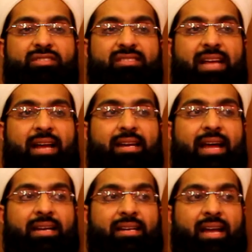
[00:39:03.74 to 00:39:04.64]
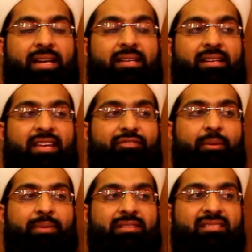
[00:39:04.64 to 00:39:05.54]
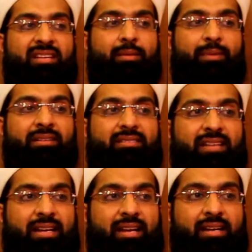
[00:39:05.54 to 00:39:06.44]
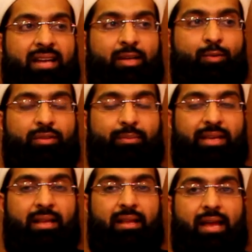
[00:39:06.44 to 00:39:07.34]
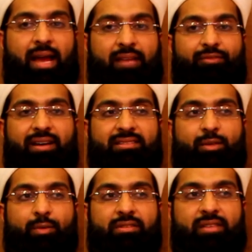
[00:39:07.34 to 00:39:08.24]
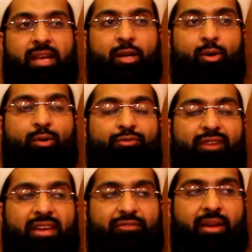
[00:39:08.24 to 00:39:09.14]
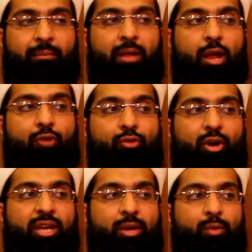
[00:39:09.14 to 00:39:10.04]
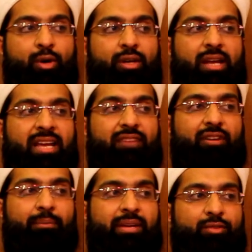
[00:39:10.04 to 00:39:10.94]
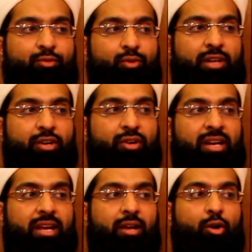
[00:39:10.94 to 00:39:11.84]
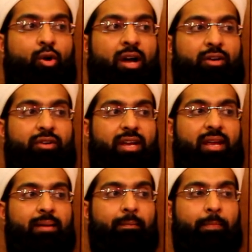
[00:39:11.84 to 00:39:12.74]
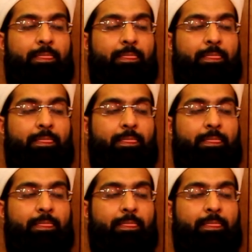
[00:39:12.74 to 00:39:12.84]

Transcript: stand at night, give up his sleep and stand at night with me. And fasting will say, Lord, forgive him for he would give up his food and drink and go hungry